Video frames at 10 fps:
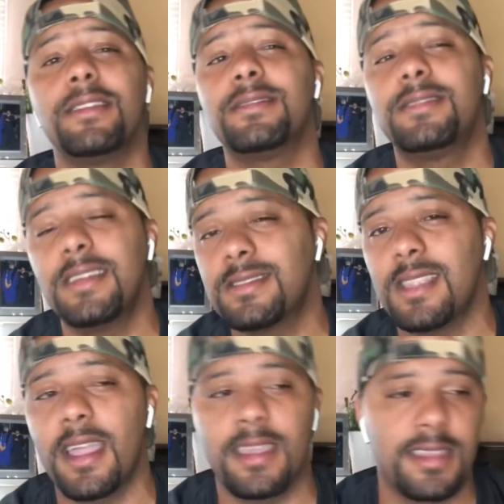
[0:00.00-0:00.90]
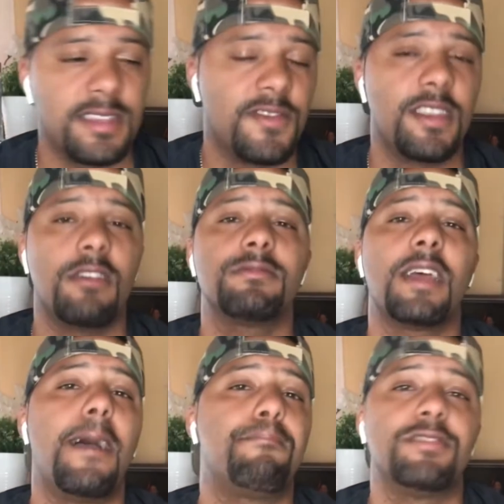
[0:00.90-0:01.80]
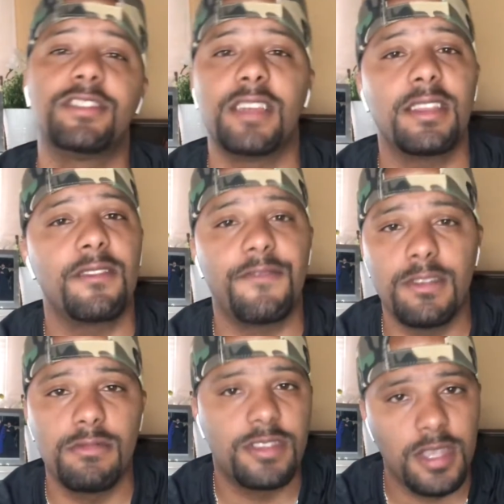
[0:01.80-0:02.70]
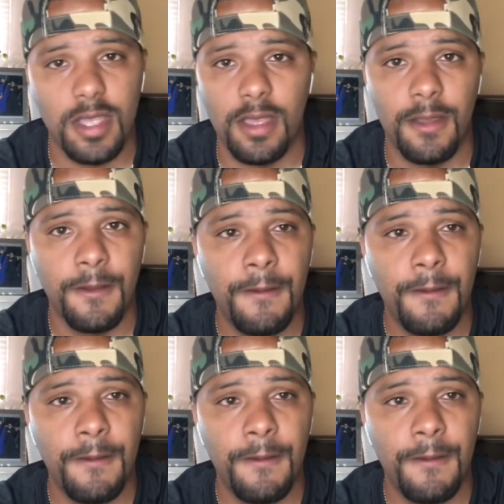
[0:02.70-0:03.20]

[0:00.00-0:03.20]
that's disliking these videos, I appreciate the view shit.